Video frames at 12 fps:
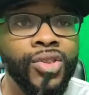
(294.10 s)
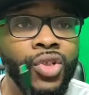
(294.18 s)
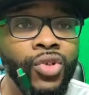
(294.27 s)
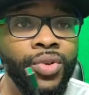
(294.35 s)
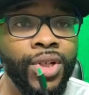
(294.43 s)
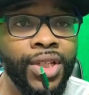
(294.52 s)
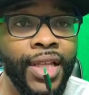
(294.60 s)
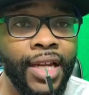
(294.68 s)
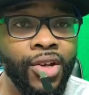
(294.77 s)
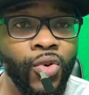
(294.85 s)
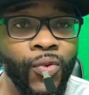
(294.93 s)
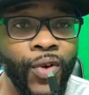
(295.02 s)
So you need
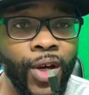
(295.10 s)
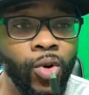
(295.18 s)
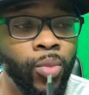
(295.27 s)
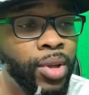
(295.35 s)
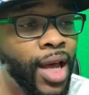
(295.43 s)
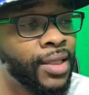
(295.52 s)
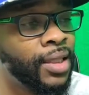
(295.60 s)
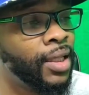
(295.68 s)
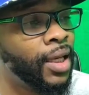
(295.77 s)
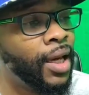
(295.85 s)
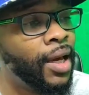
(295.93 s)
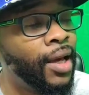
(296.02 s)
that newfangled block
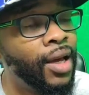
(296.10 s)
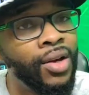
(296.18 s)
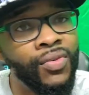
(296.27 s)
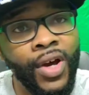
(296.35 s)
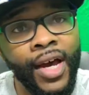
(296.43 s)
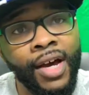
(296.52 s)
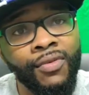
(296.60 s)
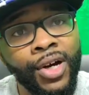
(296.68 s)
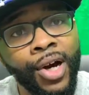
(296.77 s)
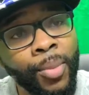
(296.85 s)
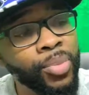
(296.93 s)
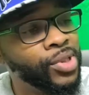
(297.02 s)
that they have. I have a
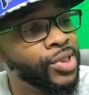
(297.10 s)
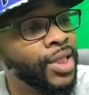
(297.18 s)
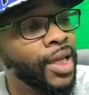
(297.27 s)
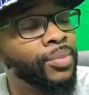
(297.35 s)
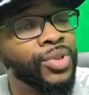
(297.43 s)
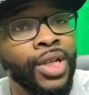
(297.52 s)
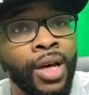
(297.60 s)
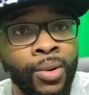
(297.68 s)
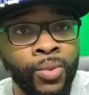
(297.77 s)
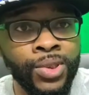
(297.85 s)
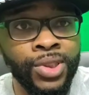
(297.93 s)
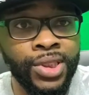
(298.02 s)
couple of
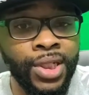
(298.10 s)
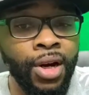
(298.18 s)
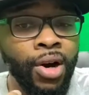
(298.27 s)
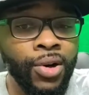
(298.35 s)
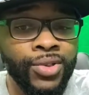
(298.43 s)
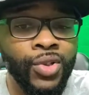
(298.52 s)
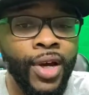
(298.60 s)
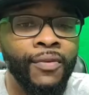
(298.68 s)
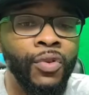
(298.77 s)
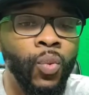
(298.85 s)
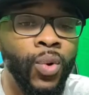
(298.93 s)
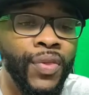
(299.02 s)
Samsung ones. Then I also
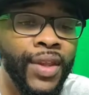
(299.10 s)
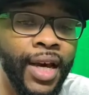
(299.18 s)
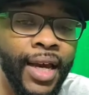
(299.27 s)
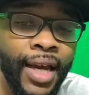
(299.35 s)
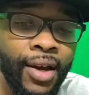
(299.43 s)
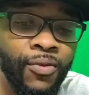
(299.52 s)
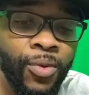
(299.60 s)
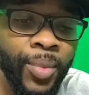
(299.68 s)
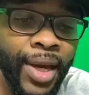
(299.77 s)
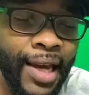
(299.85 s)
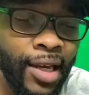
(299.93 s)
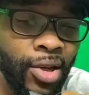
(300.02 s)
have the one that I have
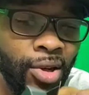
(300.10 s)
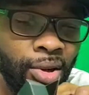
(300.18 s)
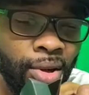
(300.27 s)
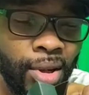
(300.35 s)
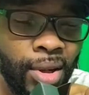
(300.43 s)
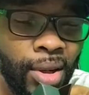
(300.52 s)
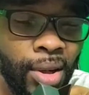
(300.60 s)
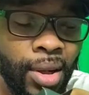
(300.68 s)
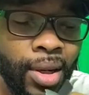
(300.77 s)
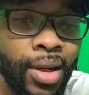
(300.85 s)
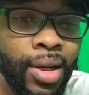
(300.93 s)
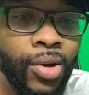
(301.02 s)
from Anchor,
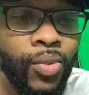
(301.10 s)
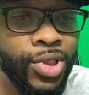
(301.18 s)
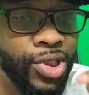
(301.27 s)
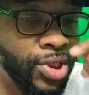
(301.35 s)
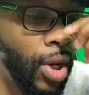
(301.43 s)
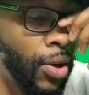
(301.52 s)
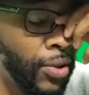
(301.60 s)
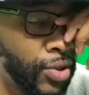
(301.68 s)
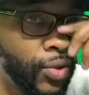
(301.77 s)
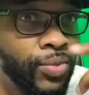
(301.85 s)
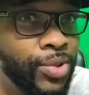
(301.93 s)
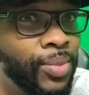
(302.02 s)
which is
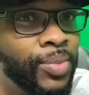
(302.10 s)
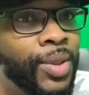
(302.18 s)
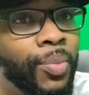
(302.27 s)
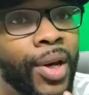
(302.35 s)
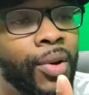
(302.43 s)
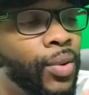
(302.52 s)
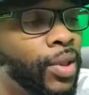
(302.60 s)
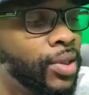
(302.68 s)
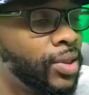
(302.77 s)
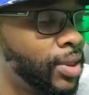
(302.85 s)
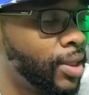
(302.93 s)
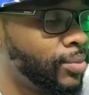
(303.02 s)
also, to me, better
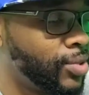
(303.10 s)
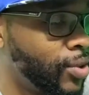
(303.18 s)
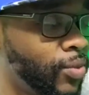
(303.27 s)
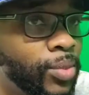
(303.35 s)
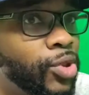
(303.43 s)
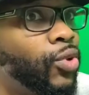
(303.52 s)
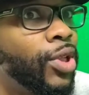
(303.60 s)
than the Samsung ones.